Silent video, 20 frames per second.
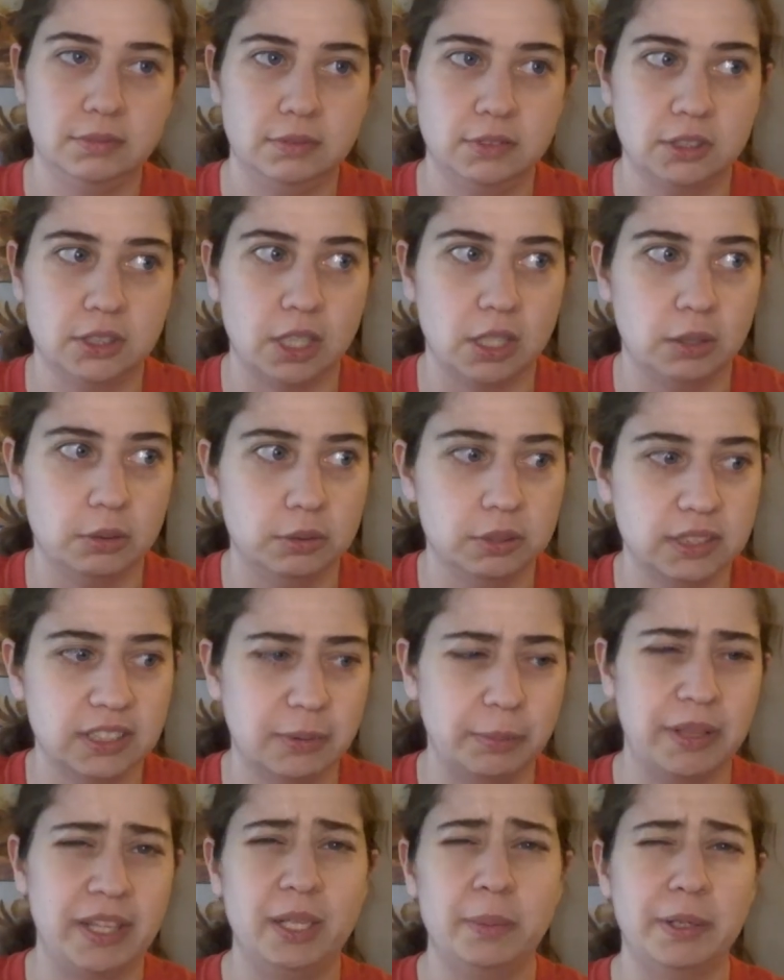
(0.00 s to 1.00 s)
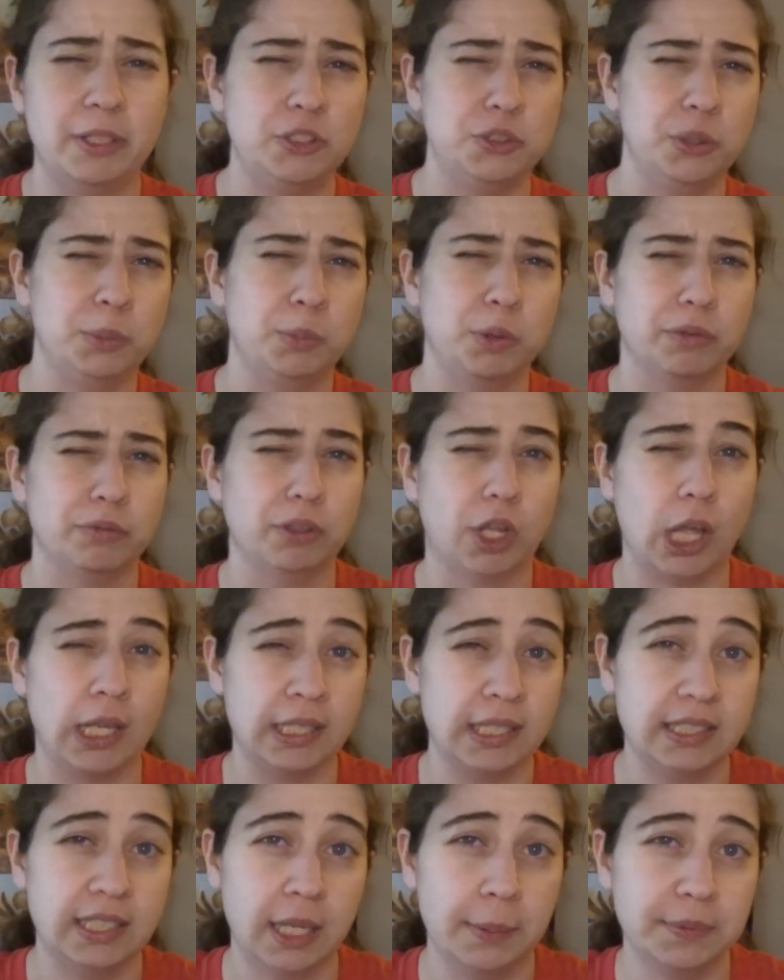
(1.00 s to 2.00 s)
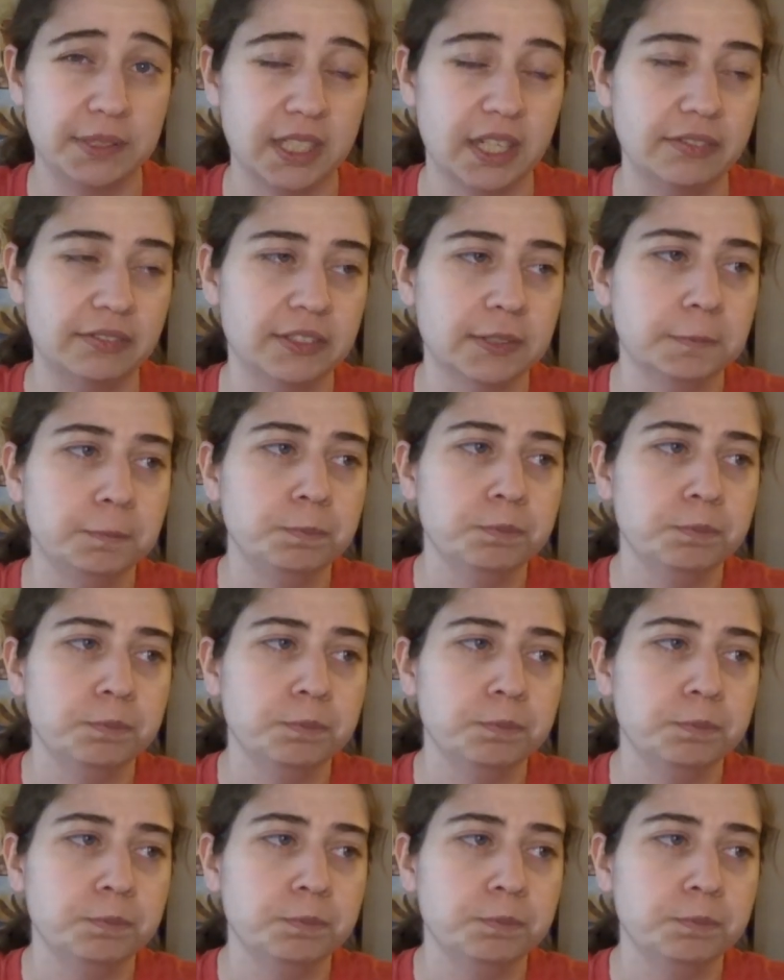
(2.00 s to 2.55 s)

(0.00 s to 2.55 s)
so, because I've been thinking about doing more vloggy type stuff,